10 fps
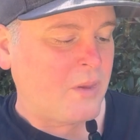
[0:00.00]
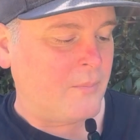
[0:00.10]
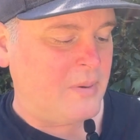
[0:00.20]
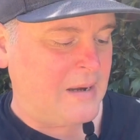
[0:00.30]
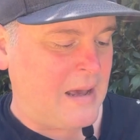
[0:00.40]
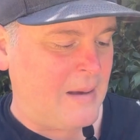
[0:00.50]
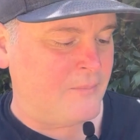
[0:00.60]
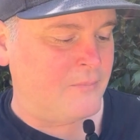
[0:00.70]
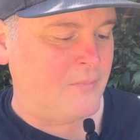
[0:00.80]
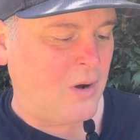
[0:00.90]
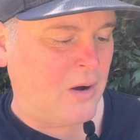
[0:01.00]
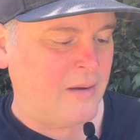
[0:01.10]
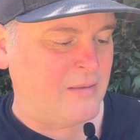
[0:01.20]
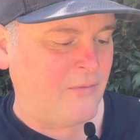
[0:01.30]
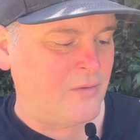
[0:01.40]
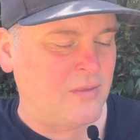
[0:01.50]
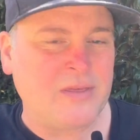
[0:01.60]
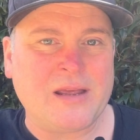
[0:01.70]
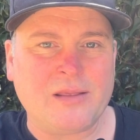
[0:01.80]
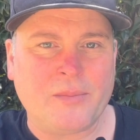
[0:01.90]
But I definitely
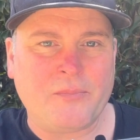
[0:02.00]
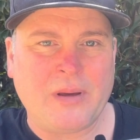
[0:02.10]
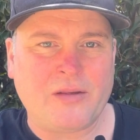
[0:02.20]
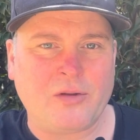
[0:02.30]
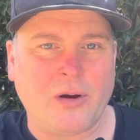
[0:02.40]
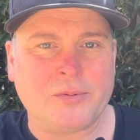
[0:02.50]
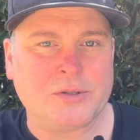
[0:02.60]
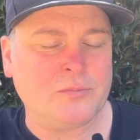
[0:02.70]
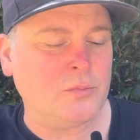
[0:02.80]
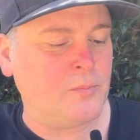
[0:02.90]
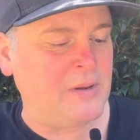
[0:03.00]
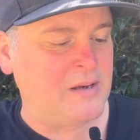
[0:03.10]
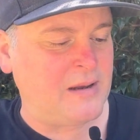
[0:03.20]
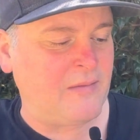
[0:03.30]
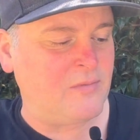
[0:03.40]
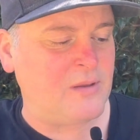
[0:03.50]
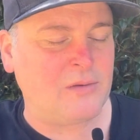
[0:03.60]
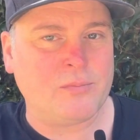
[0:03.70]
think the best option would be to have this